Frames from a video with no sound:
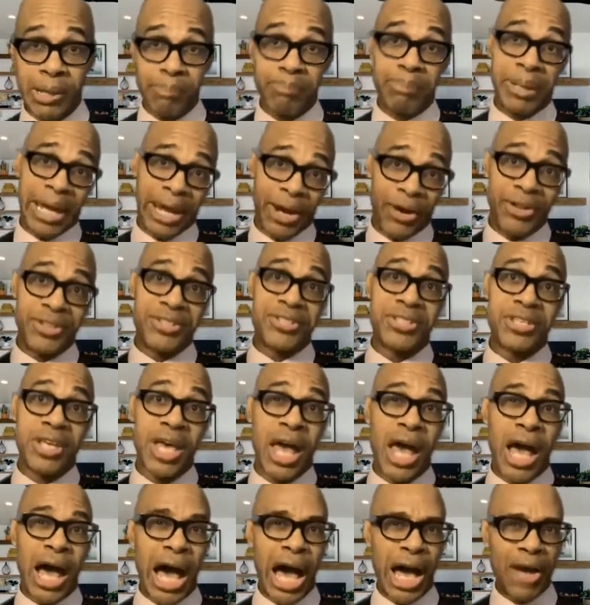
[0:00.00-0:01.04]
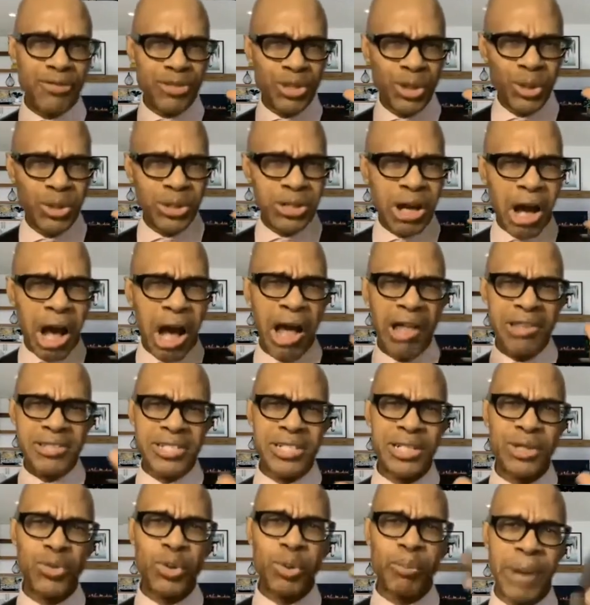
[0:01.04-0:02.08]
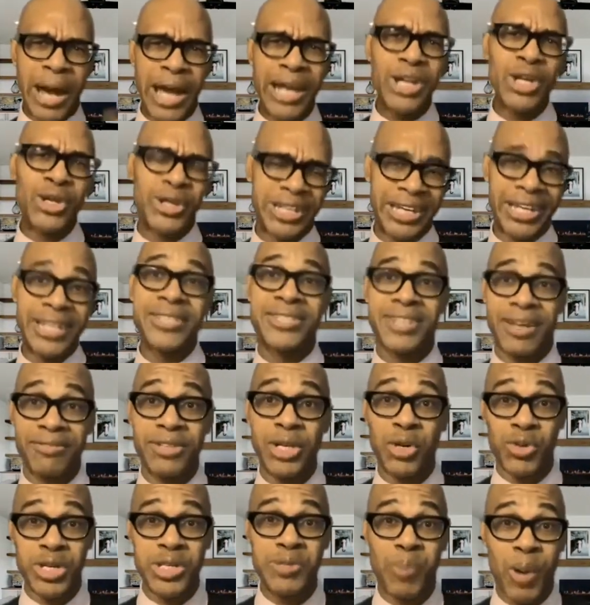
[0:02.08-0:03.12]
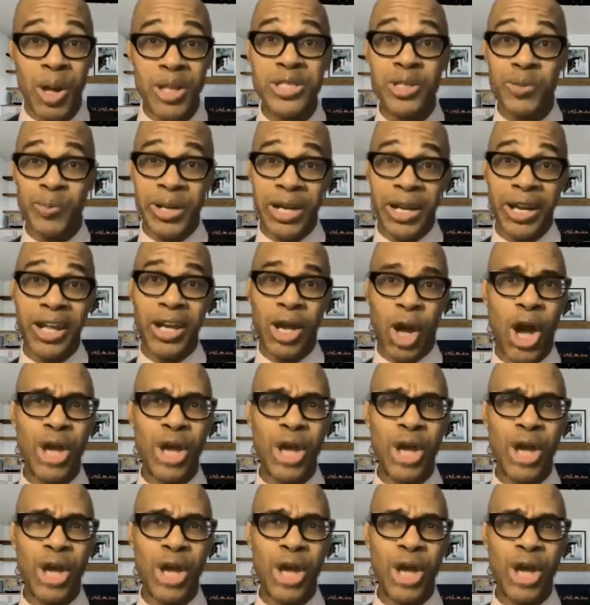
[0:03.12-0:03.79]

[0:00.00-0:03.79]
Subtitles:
Parents, have you constantly reminding your kids of their responsibility?